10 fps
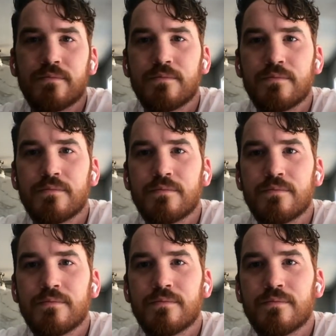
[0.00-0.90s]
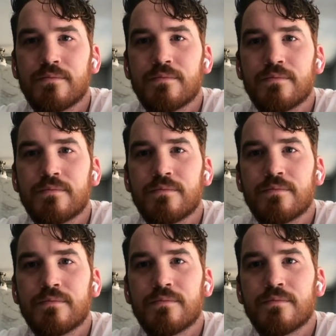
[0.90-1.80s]

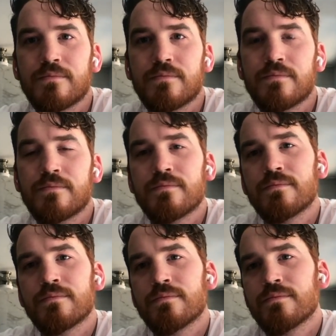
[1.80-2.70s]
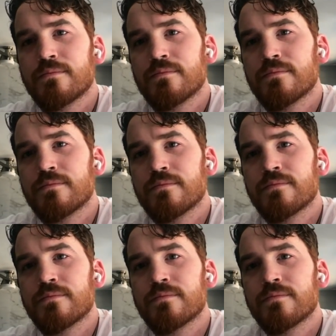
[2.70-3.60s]
(silent)